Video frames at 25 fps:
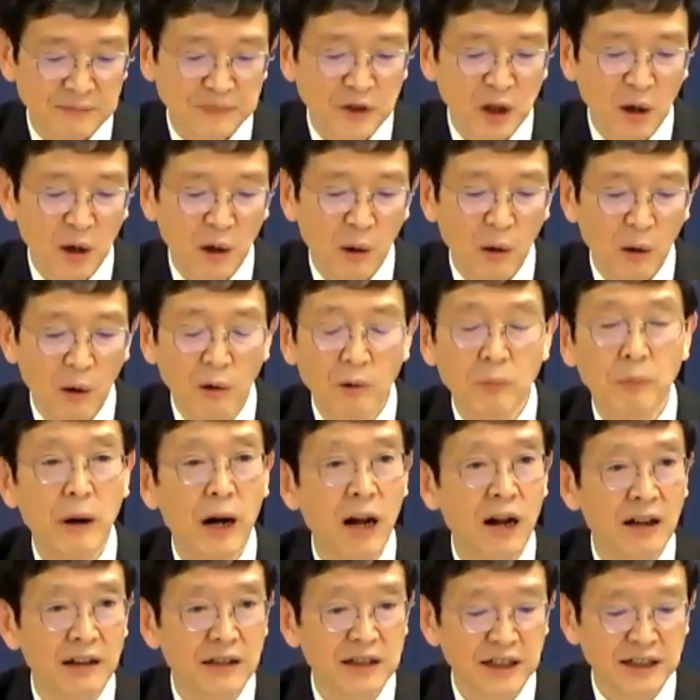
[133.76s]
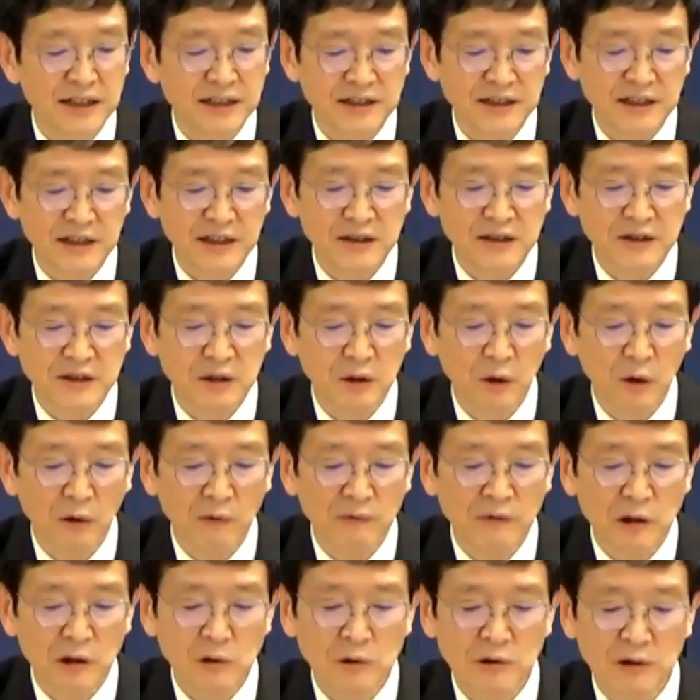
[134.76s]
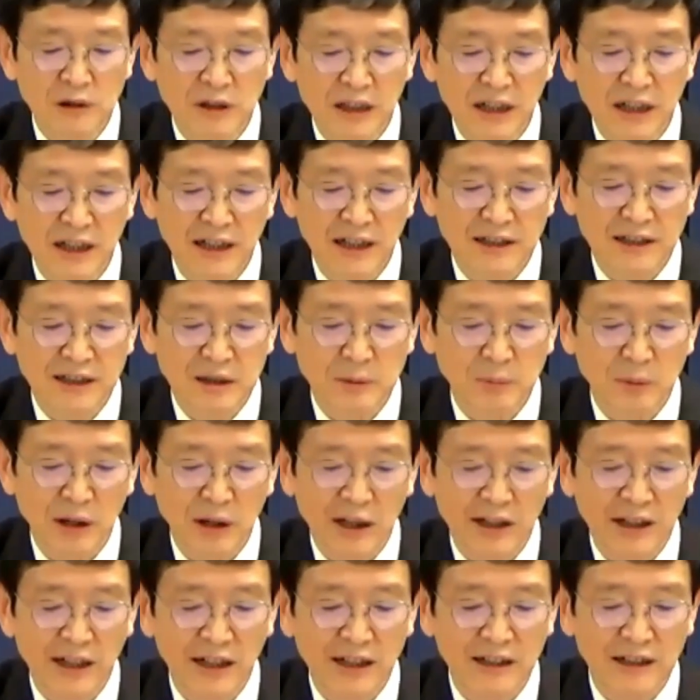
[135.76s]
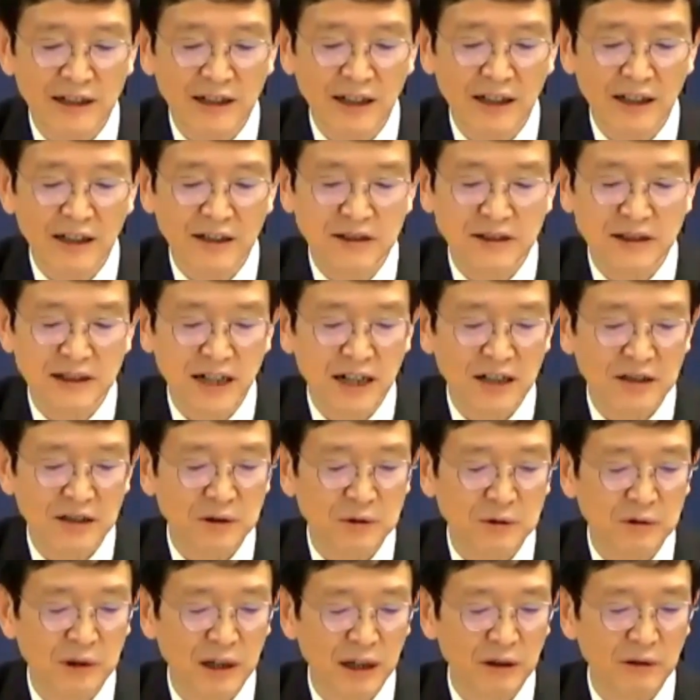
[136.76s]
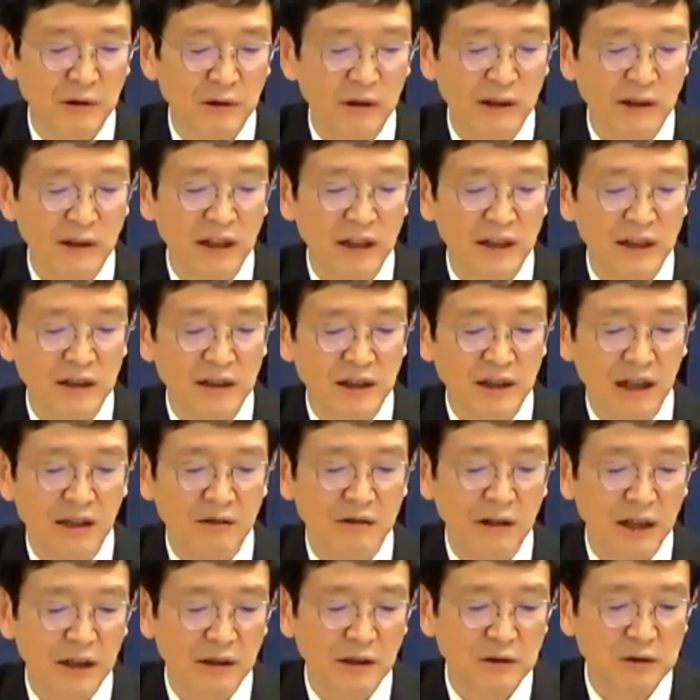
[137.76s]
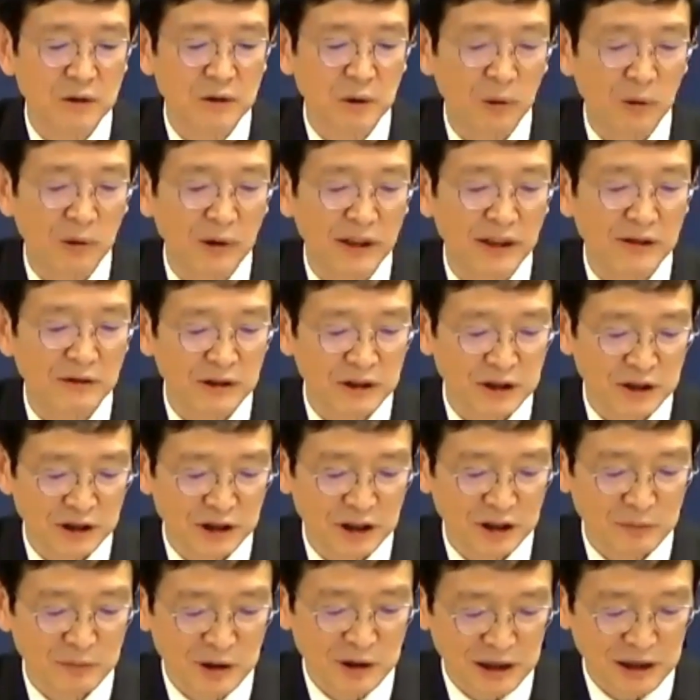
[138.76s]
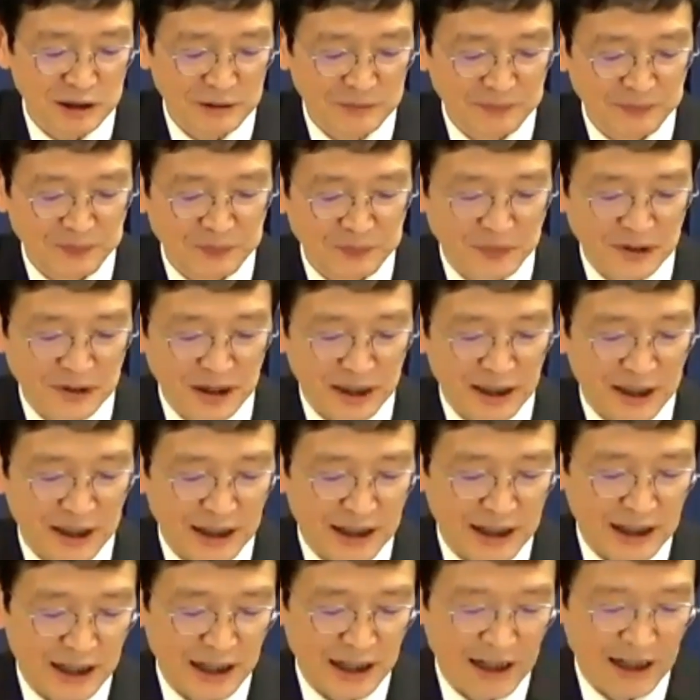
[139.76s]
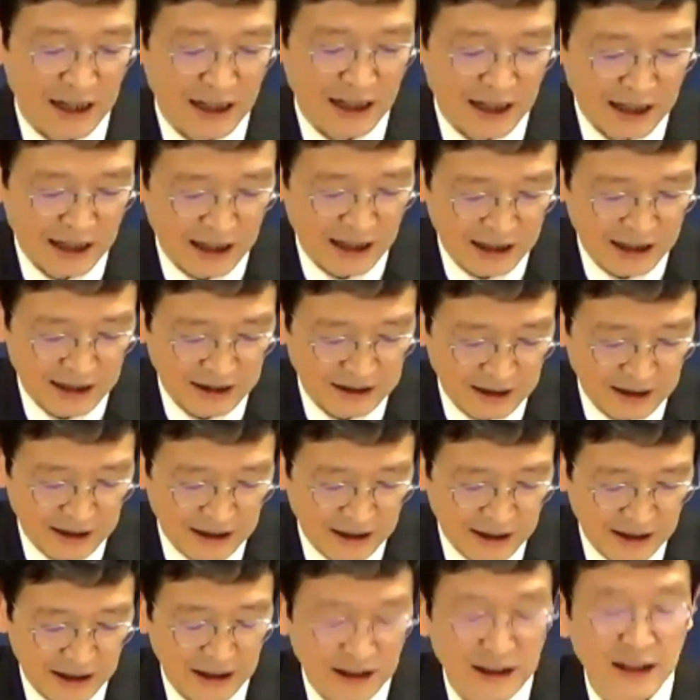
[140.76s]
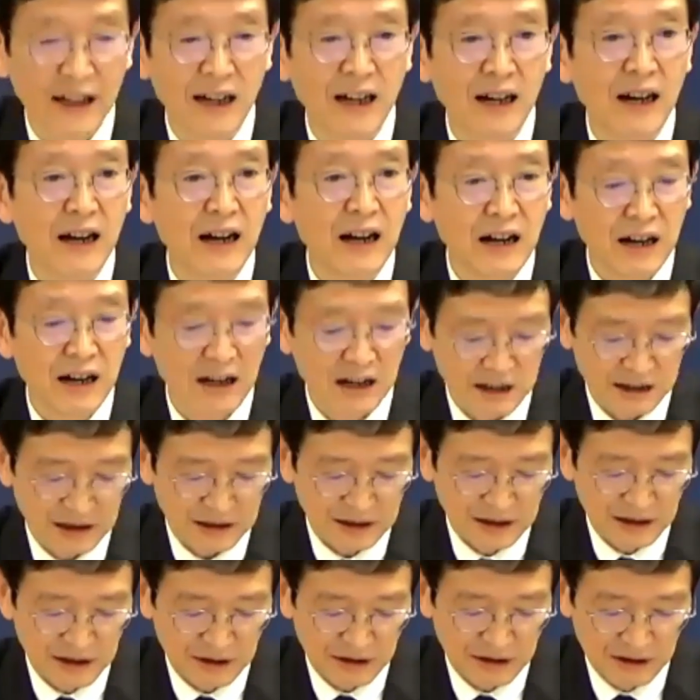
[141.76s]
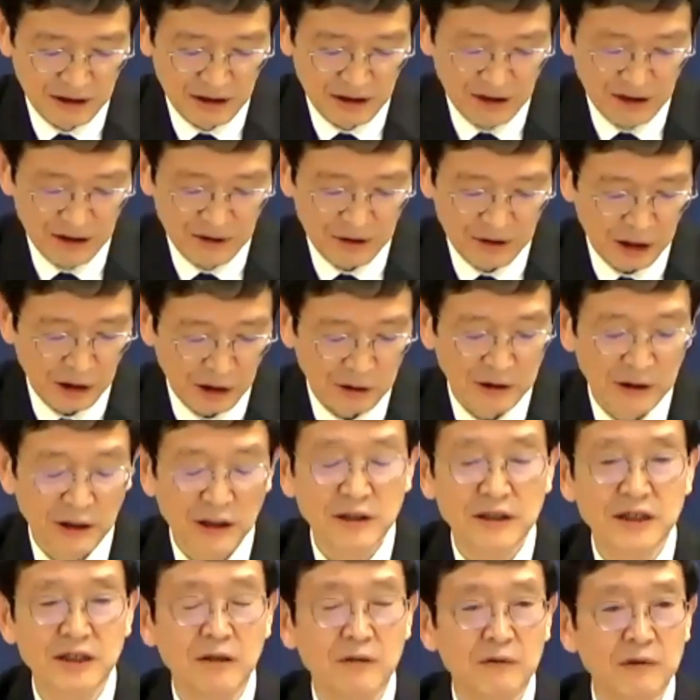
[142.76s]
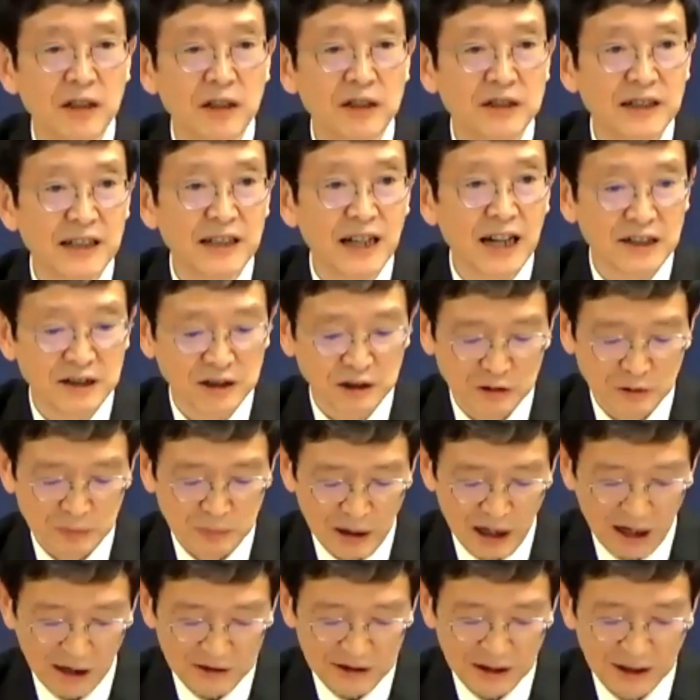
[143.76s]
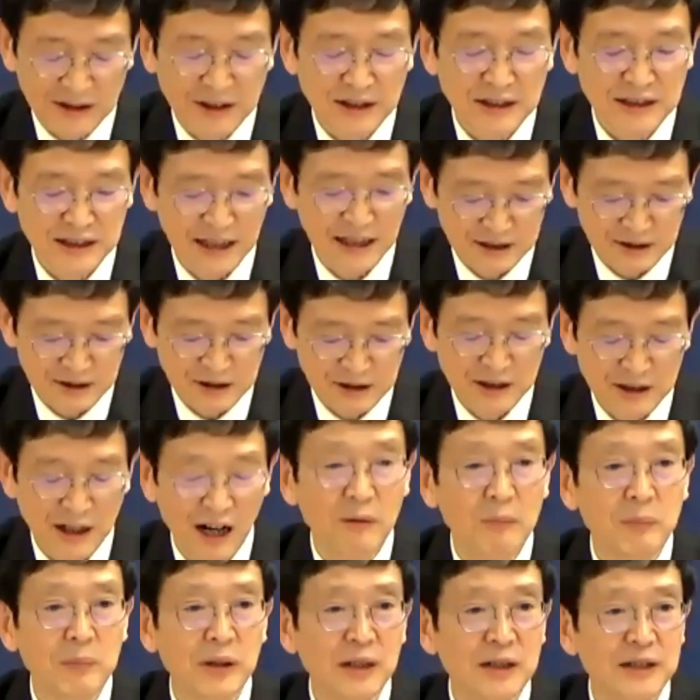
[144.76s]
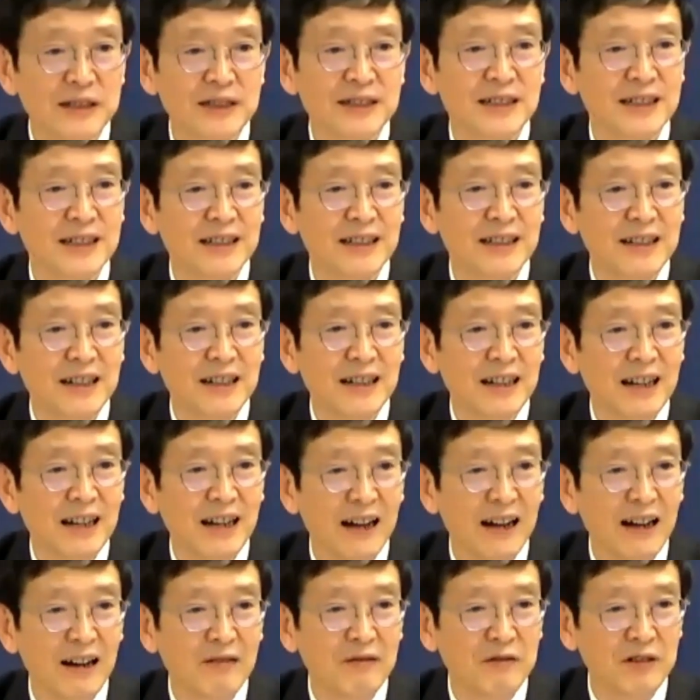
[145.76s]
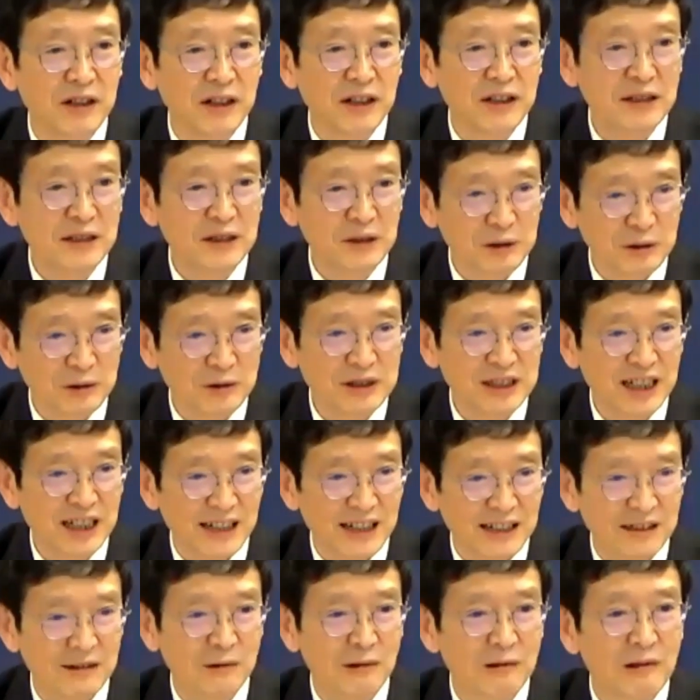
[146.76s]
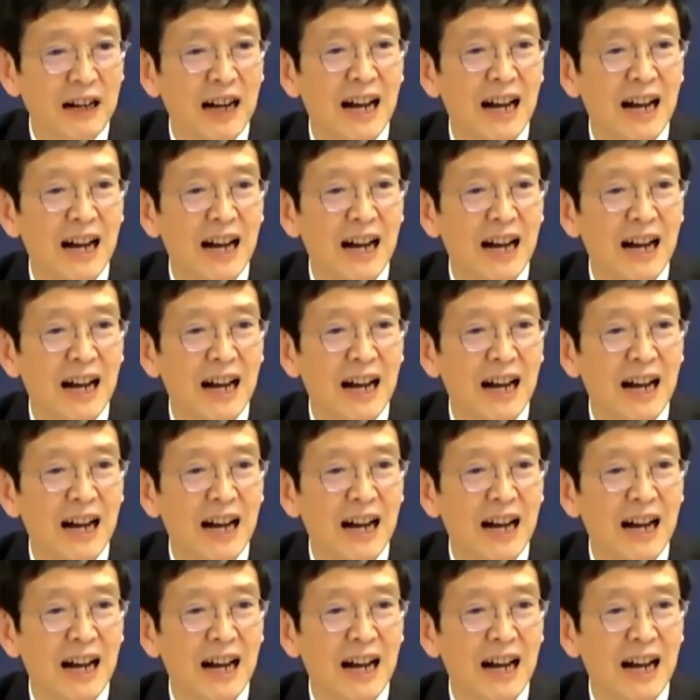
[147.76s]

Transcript: All Politics is Global, explaining international regulatory regimes, and the Theories of International Politics and Zombies, a very cute title.